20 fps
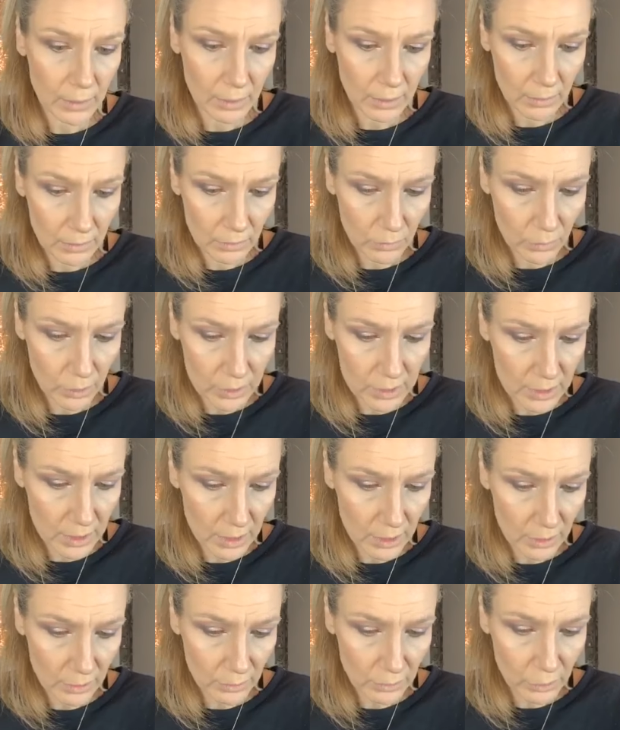where's
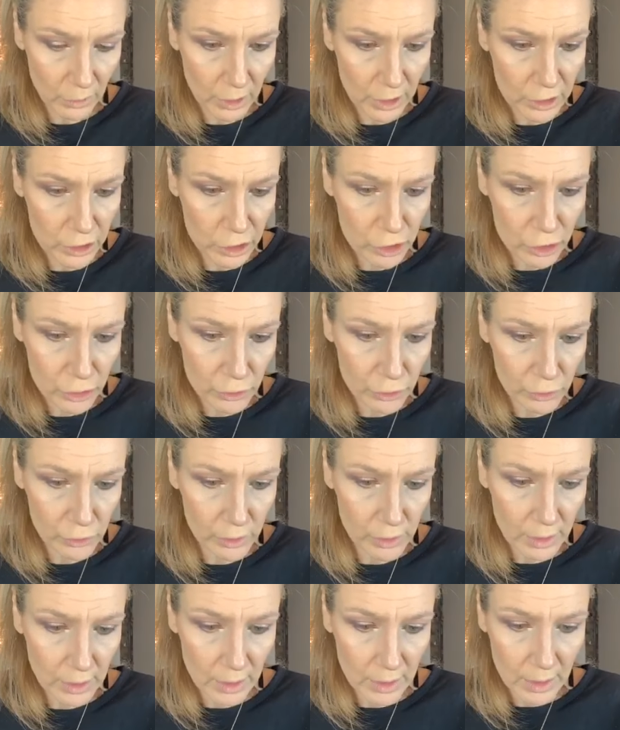that other brush?
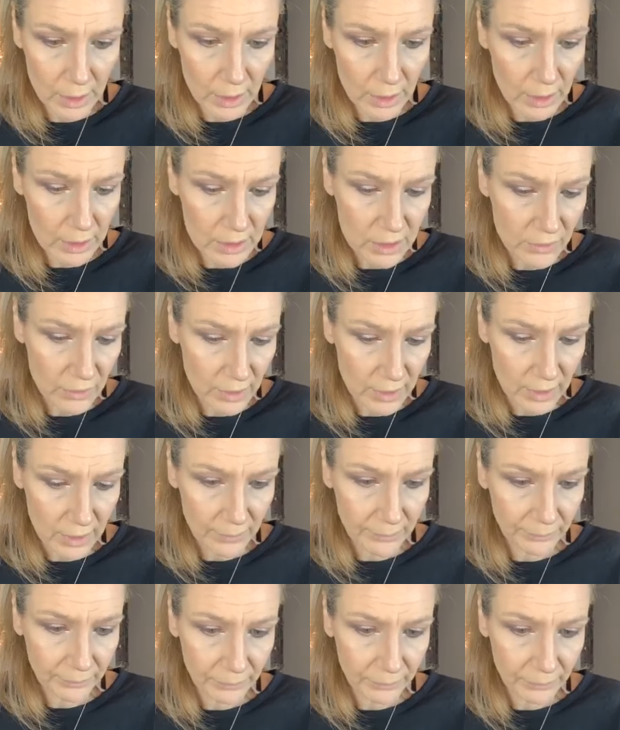It's funny.